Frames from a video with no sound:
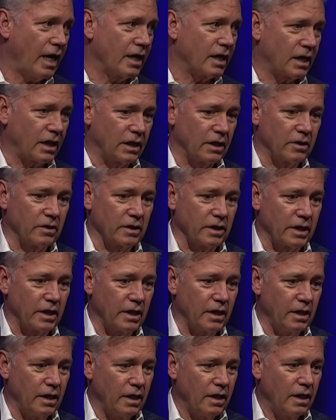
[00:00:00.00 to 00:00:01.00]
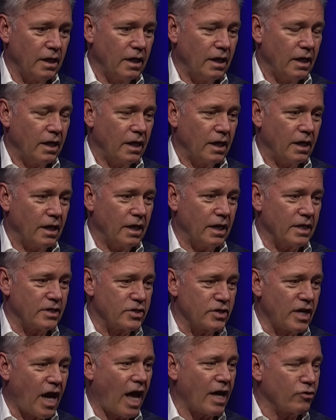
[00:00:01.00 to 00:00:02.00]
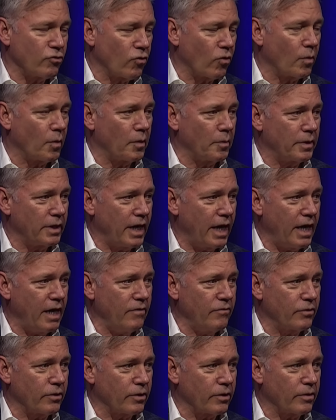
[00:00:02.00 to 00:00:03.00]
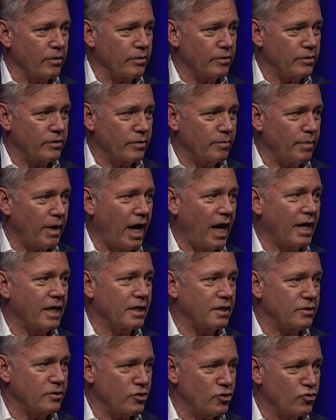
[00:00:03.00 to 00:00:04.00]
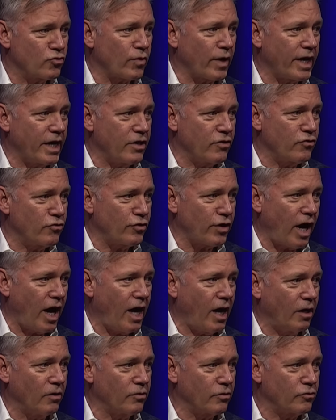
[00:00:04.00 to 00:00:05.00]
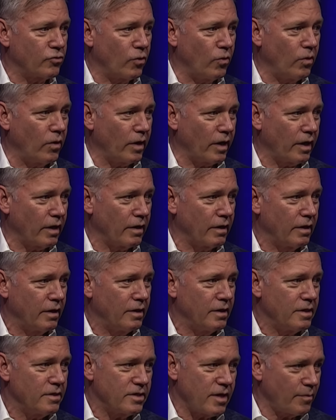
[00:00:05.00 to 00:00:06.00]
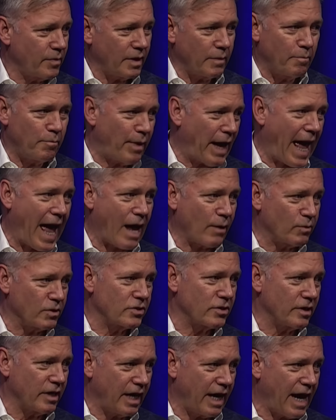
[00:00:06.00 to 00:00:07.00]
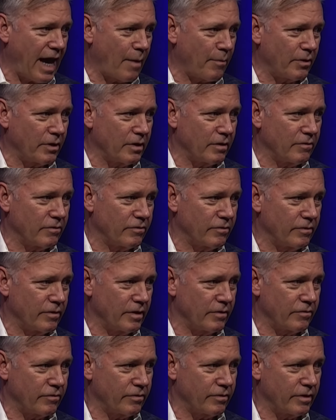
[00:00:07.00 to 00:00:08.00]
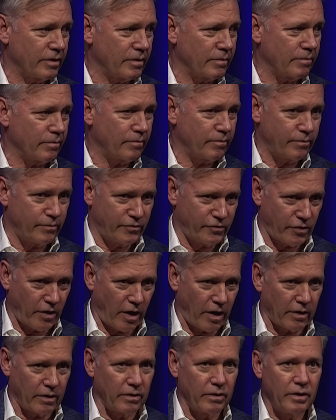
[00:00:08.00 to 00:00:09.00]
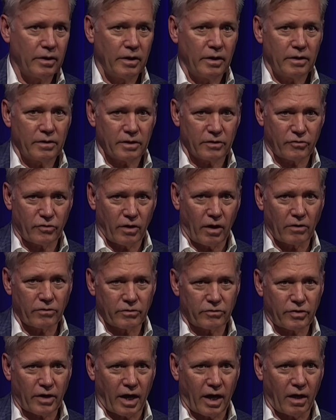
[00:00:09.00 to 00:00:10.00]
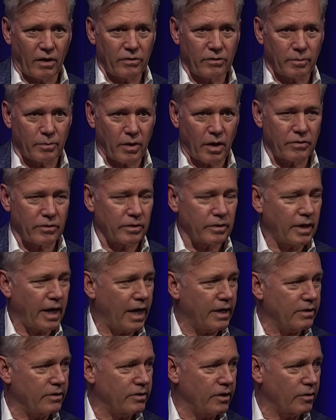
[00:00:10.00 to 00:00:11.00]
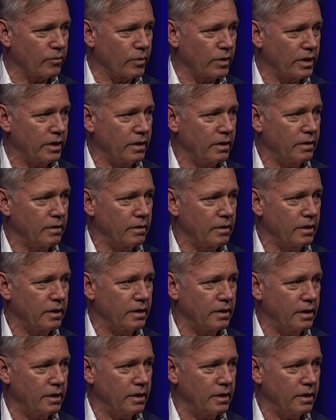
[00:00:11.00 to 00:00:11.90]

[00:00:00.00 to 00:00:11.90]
And clearly, it's not normal behavior to buy a strange child a toy. Something bad was going to happen if, if the son, the other child, the brother, hadn't done what he, he